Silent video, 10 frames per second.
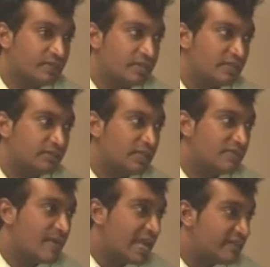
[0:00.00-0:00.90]

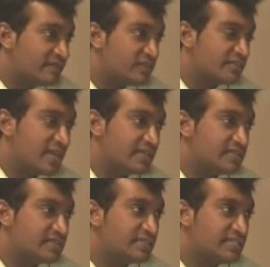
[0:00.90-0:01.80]
in May of
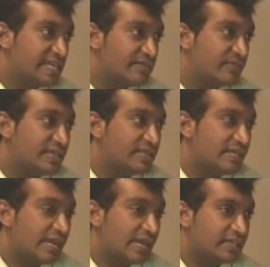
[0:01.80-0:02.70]
2010, we
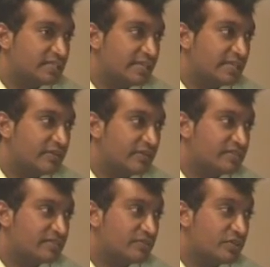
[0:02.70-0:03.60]
actually got
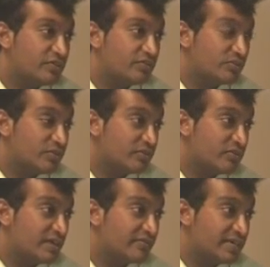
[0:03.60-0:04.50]
some new
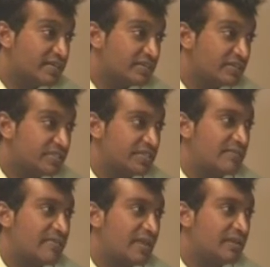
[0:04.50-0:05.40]
worldwide research
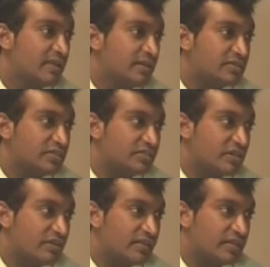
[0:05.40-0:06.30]
come out to
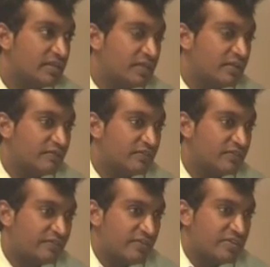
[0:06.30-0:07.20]
show that for
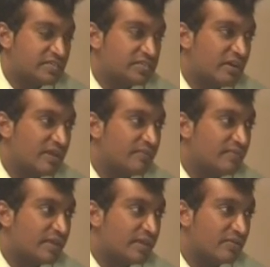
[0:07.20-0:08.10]
the first
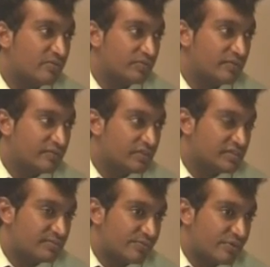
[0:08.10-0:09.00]
time we've got
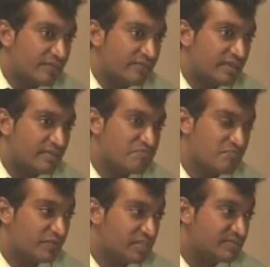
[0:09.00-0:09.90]
some proof that
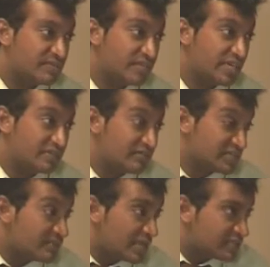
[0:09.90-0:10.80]
this procedure,
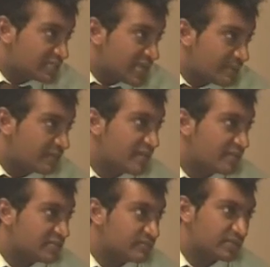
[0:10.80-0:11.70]
as well as a couple of
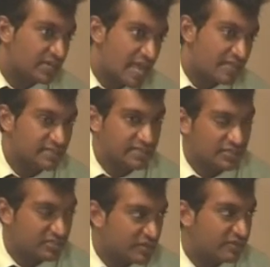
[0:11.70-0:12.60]
others with glasses
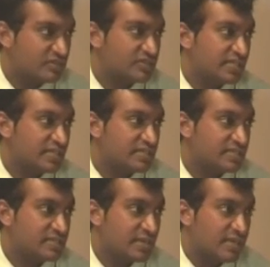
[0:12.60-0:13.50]
and soft contact lenses,